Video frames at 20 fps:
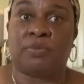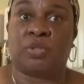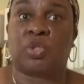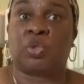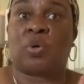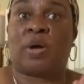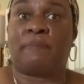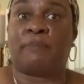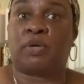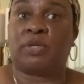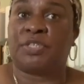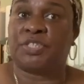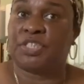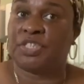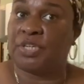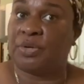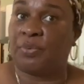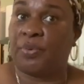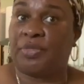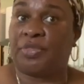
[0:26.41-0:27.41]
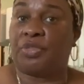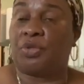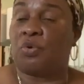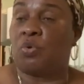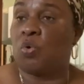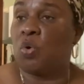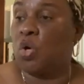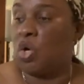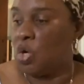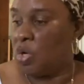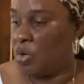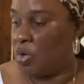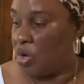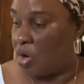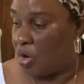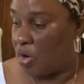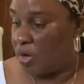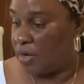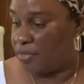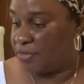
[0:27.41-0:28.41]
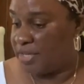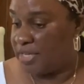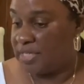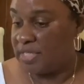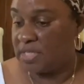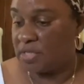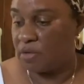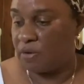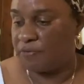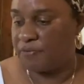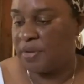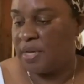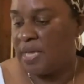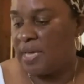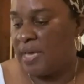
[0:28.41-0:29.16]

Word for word: So I'm gonna share with you all this stuff